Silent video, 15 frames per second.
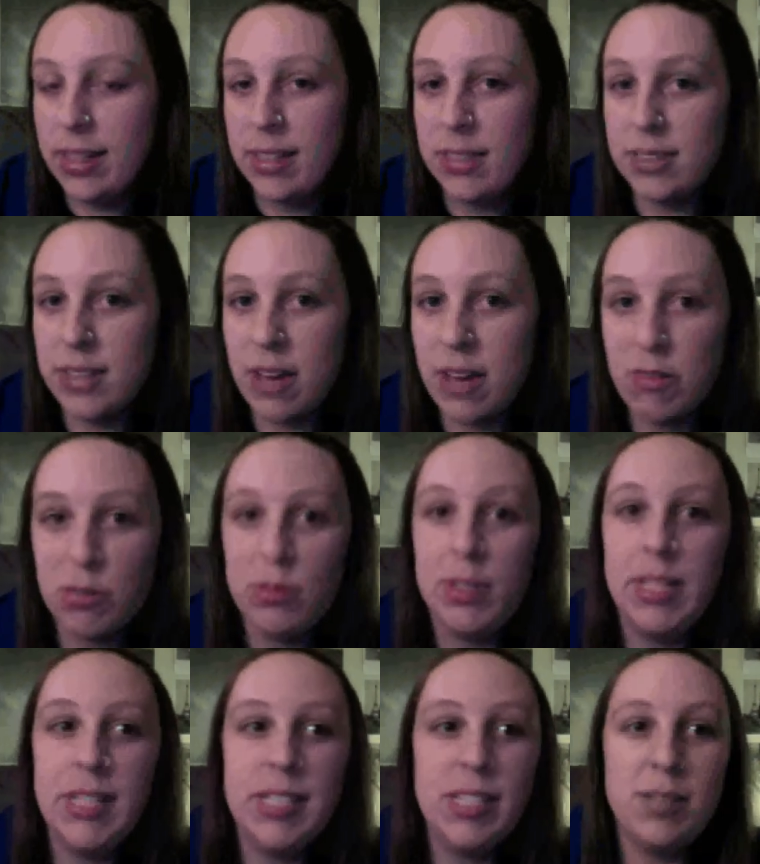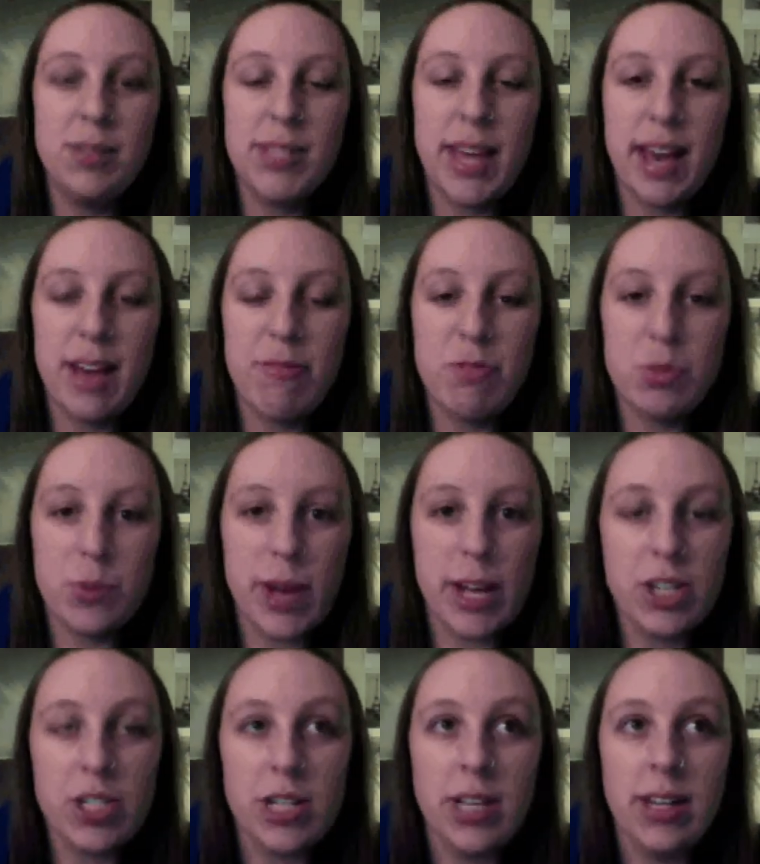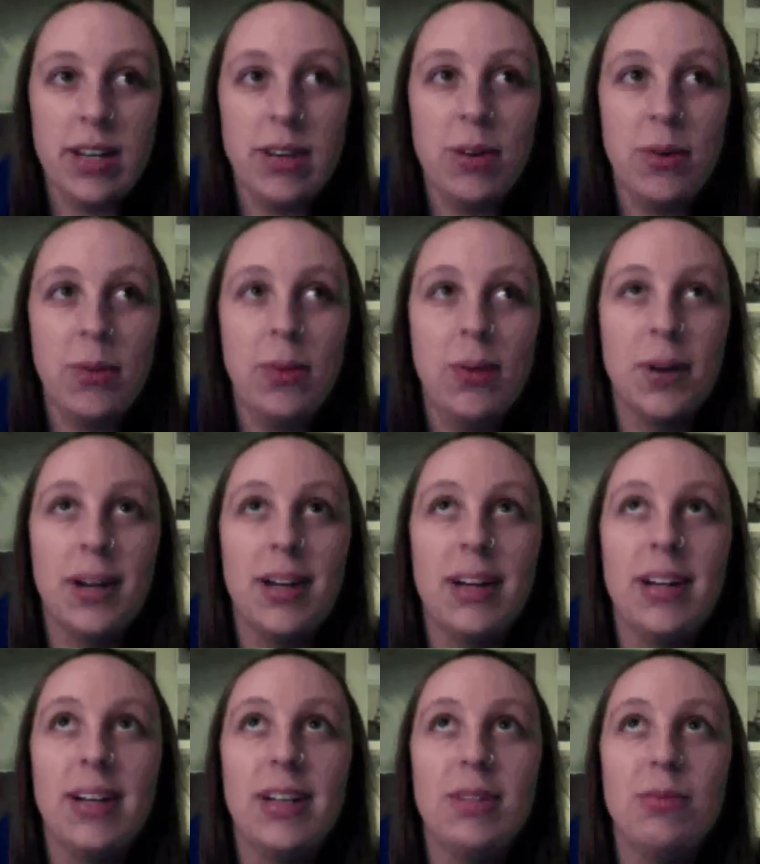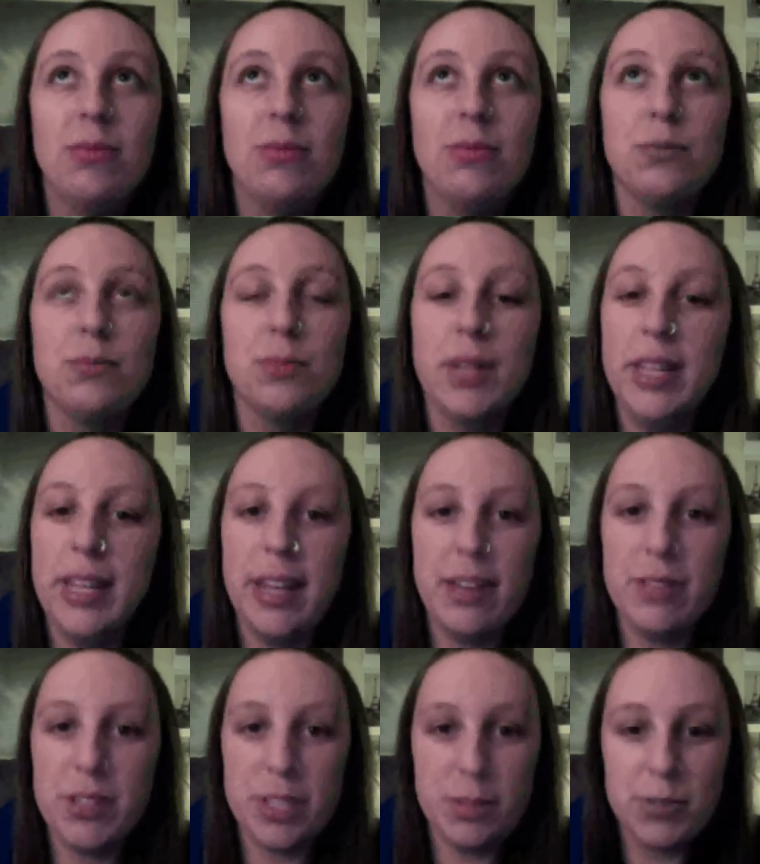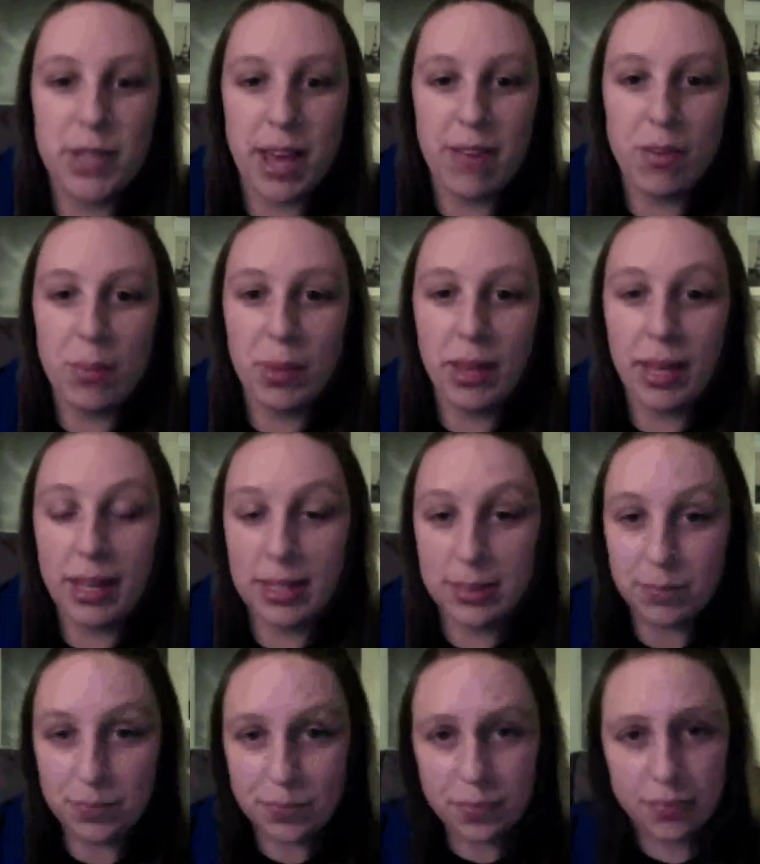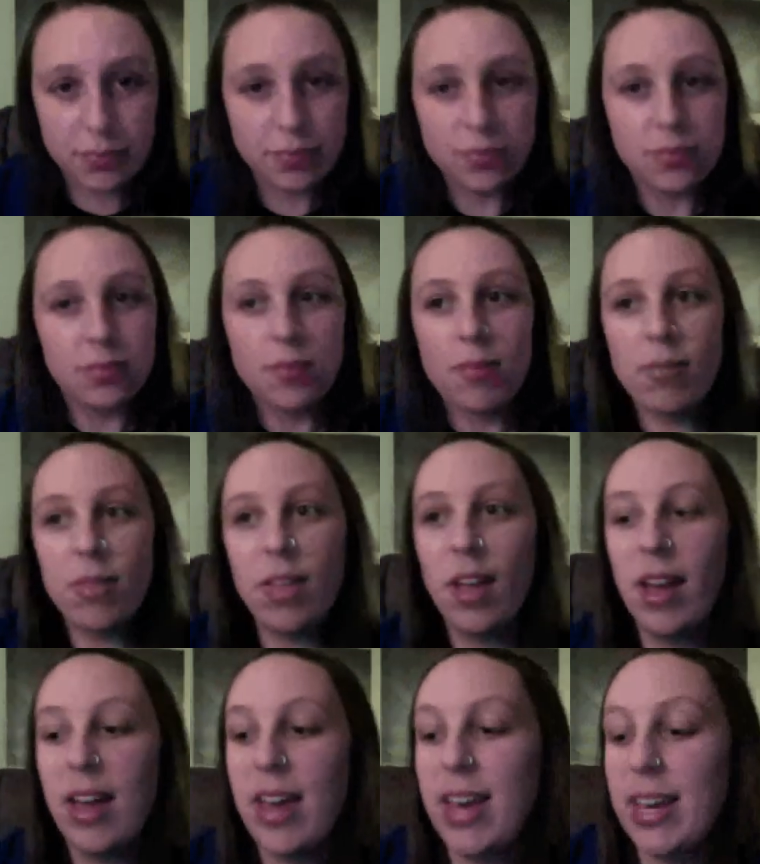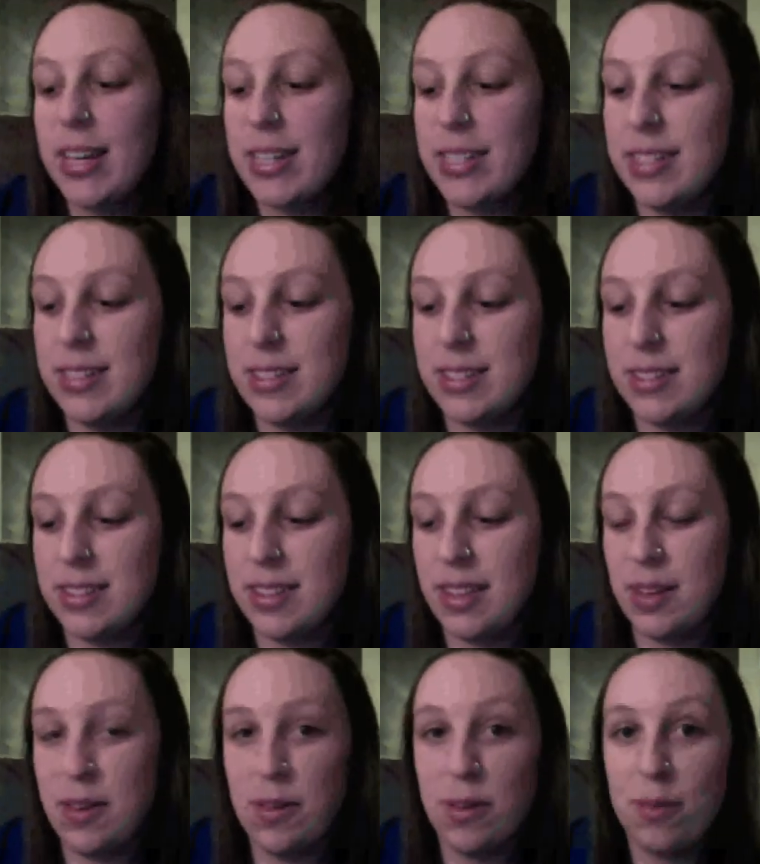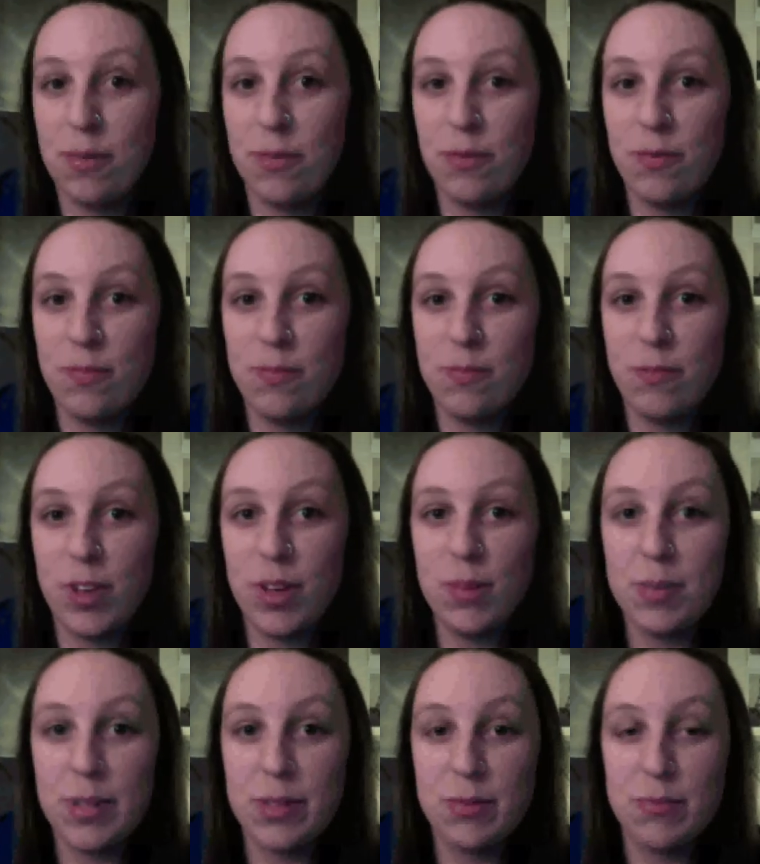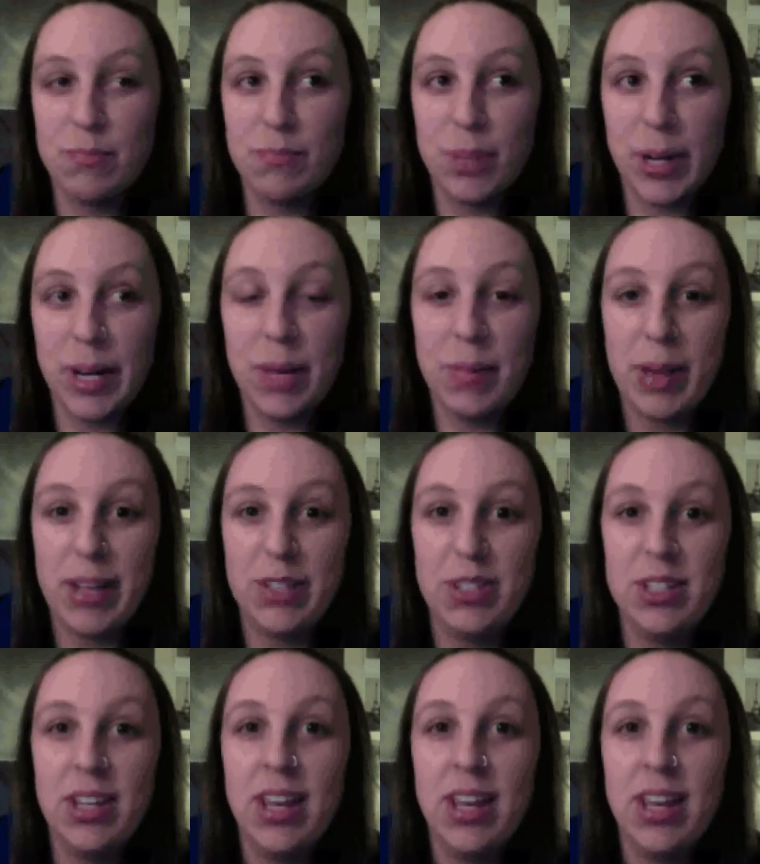never really seems to have direction or really never seems to have a plan. And the film is pretty much